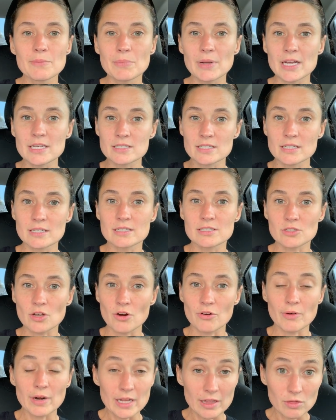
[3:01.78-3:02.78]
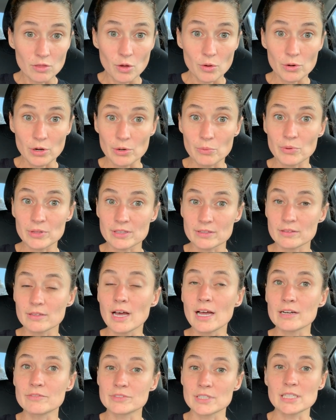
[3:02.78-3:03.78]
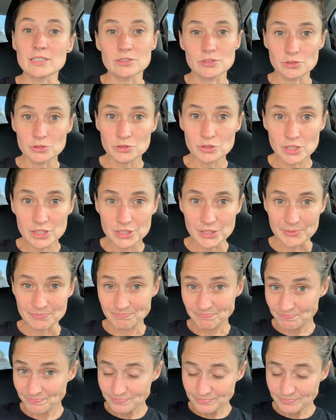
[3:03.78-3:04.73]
because it is already loaded with a lot of dense nutrition.